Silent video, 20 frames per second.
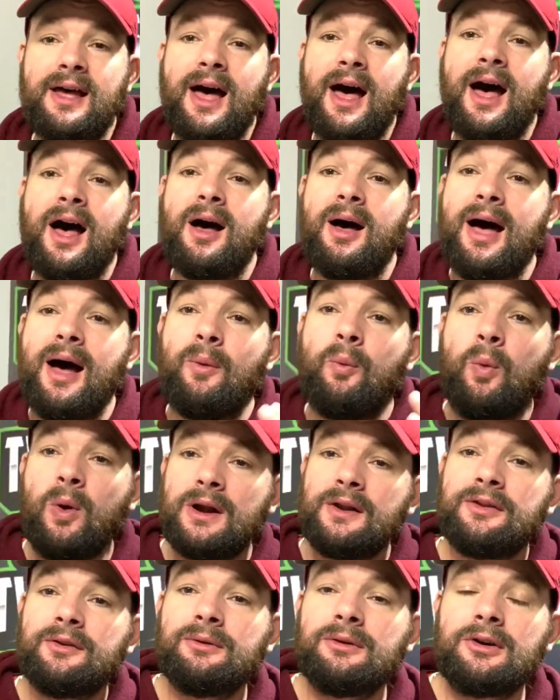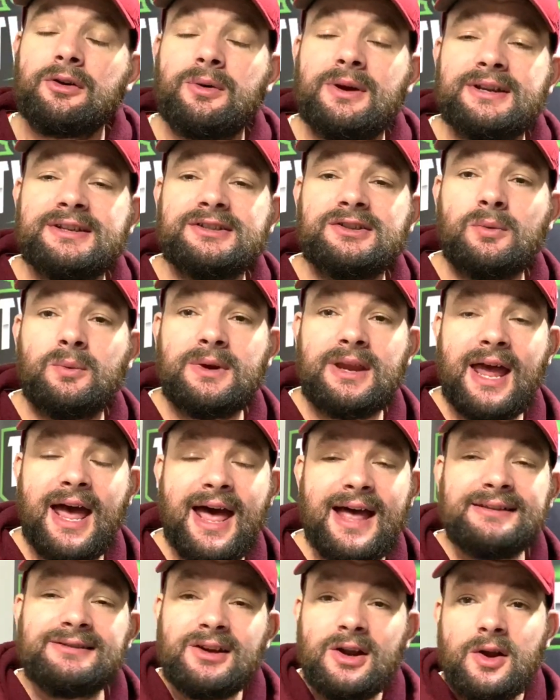and one of the requests that we
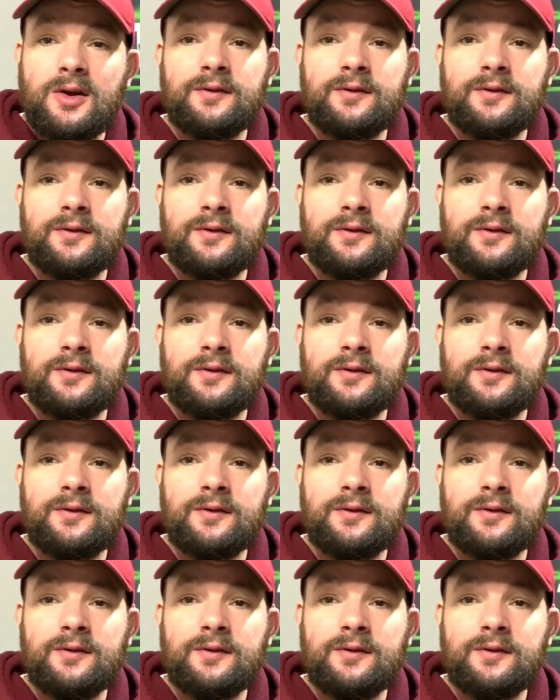had